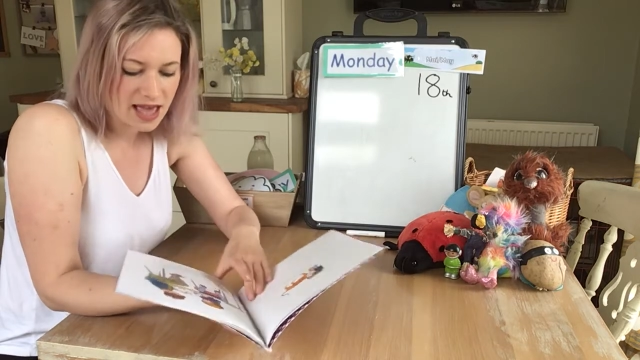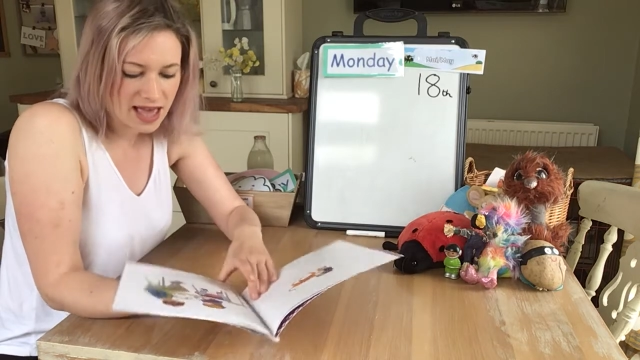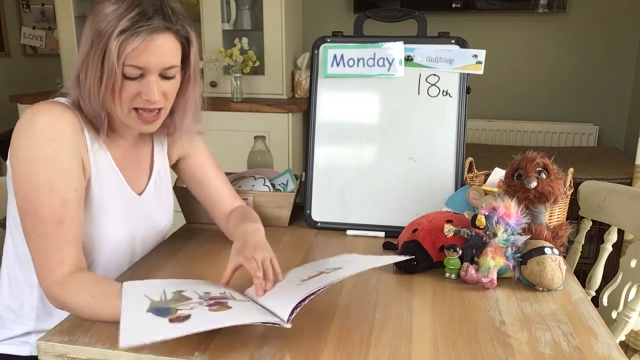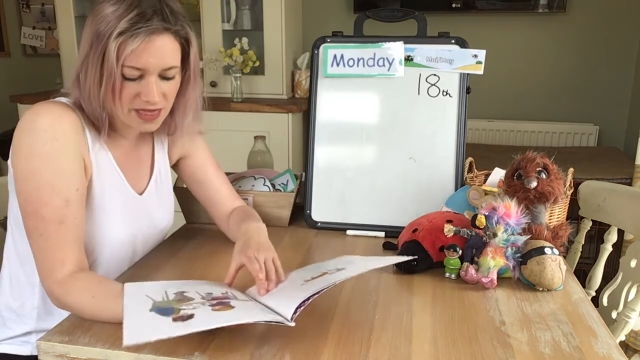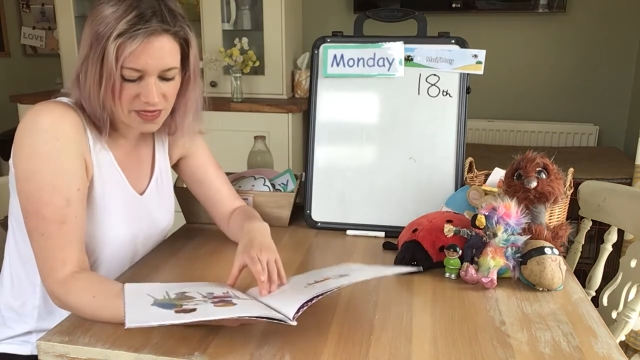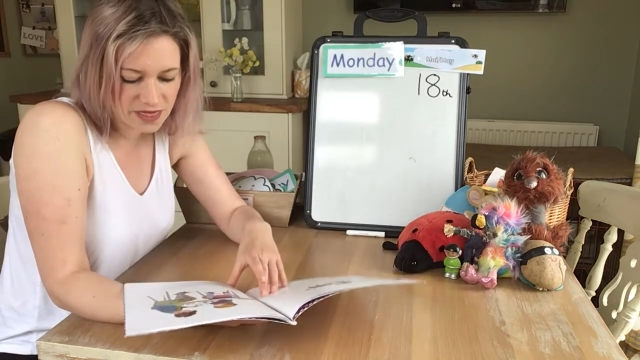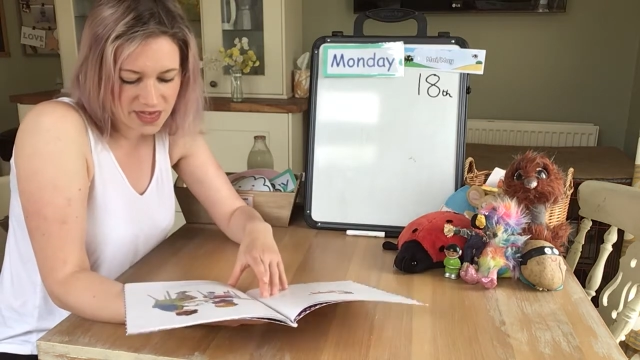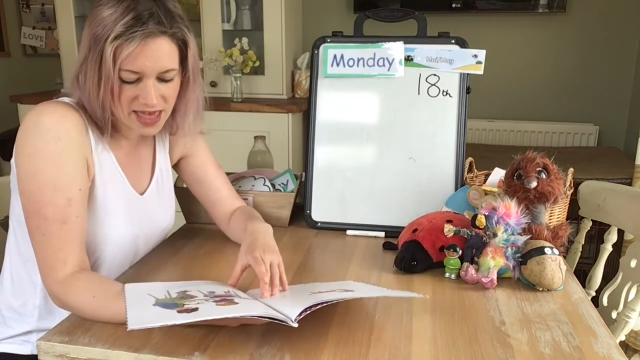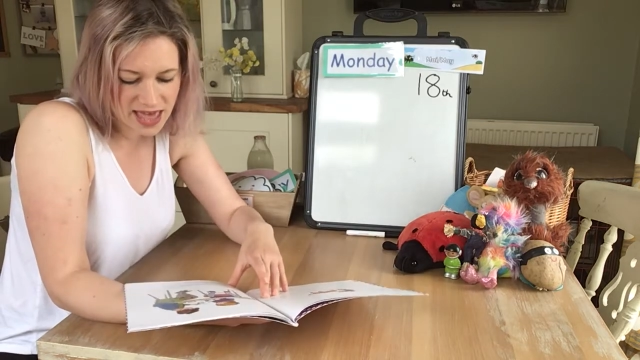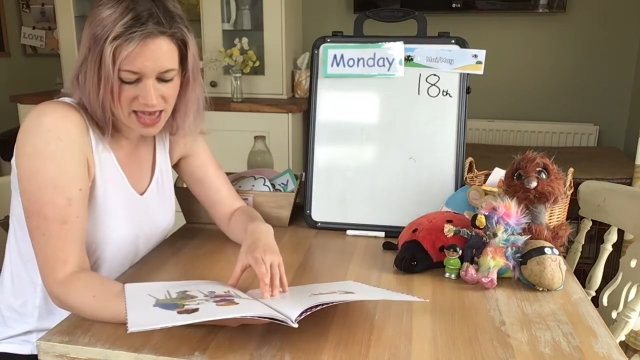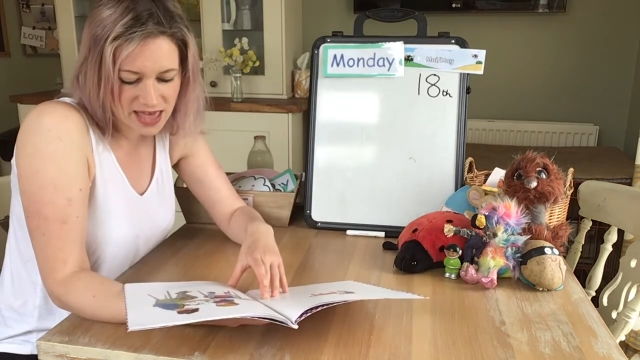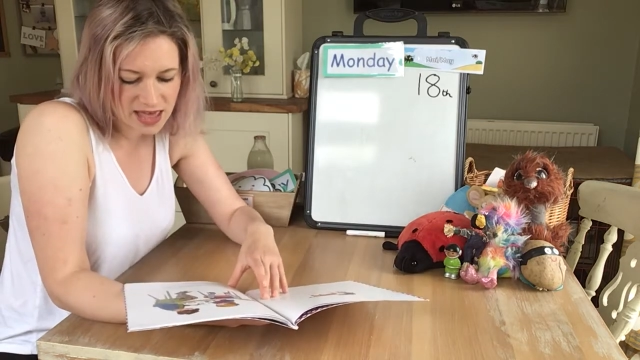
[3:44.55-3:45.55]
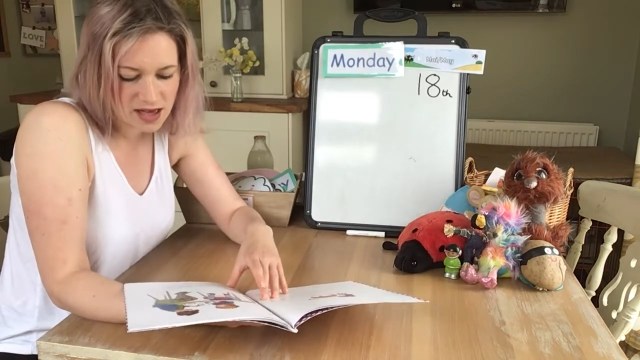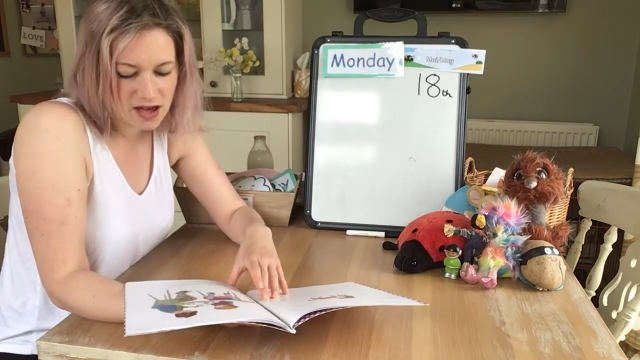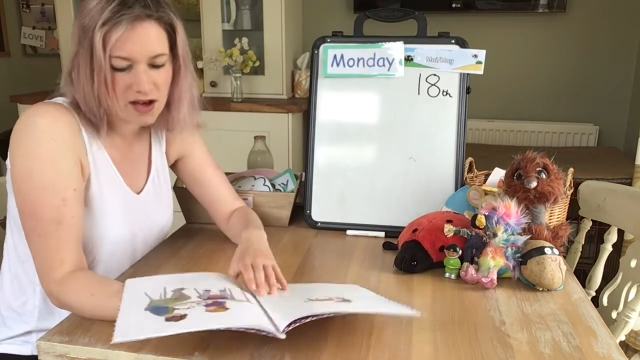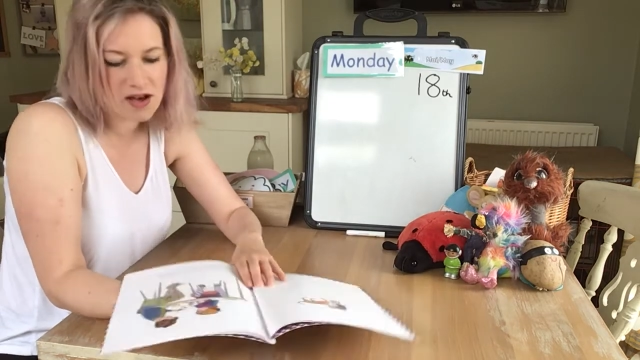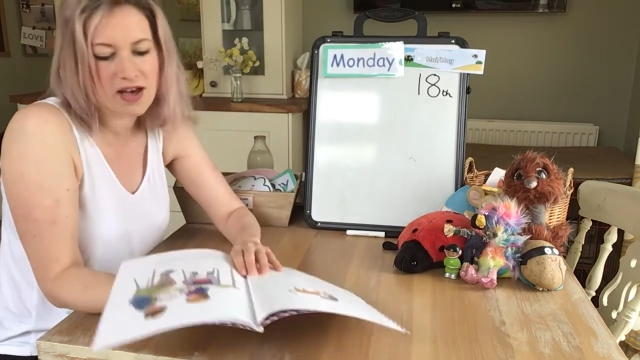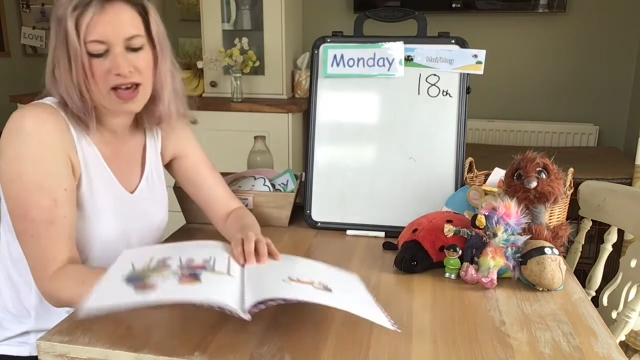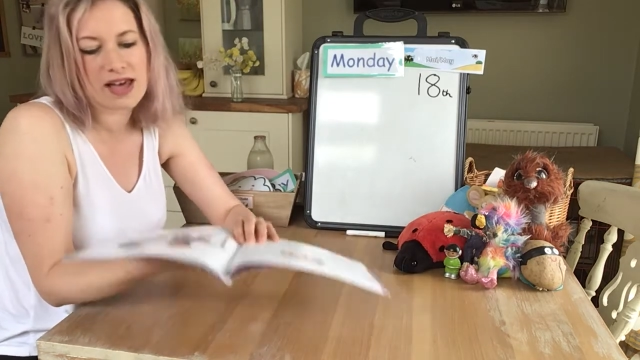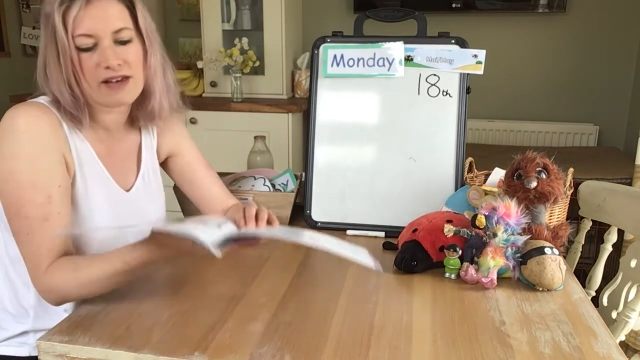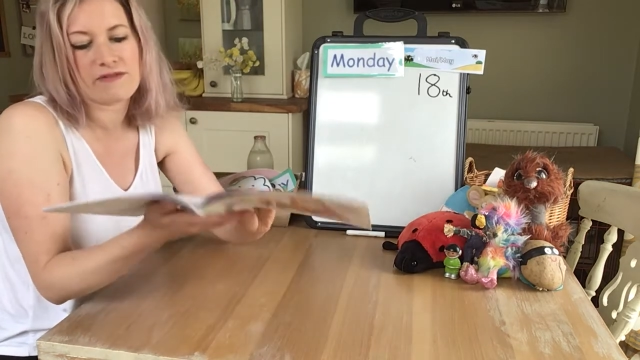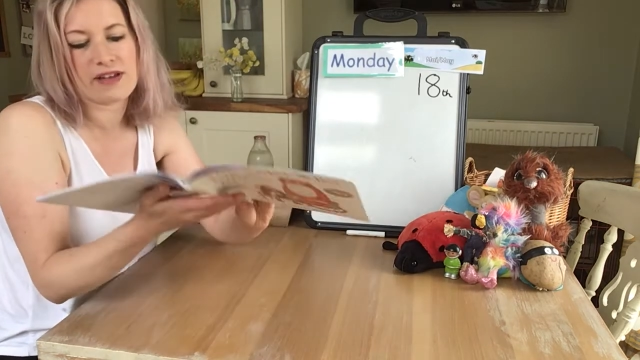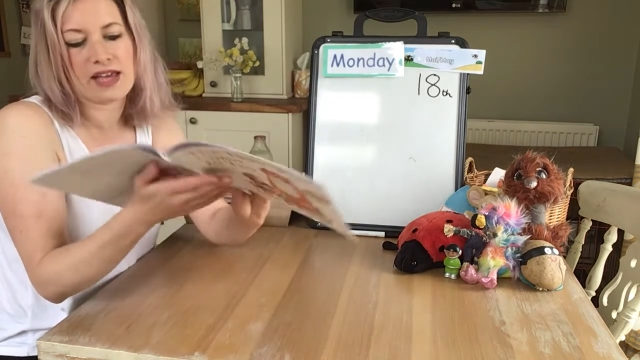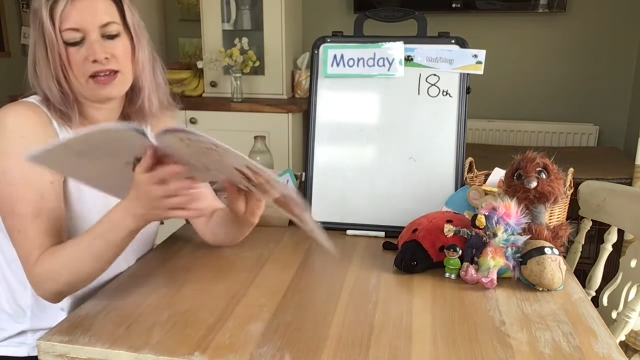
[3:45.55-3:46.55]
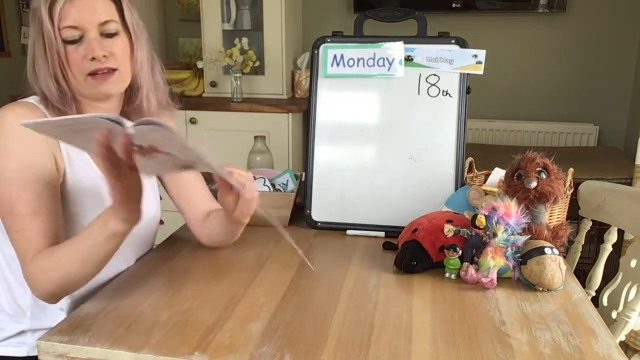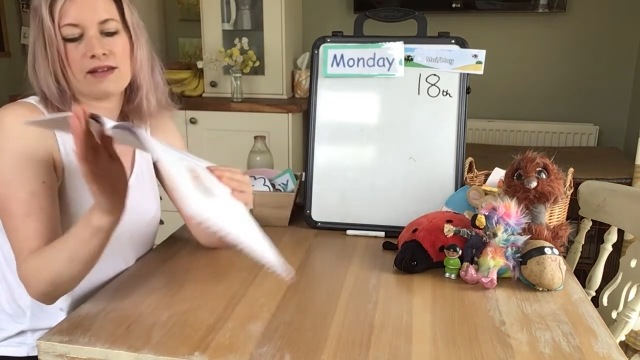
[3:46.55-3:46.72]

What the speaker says: And they are having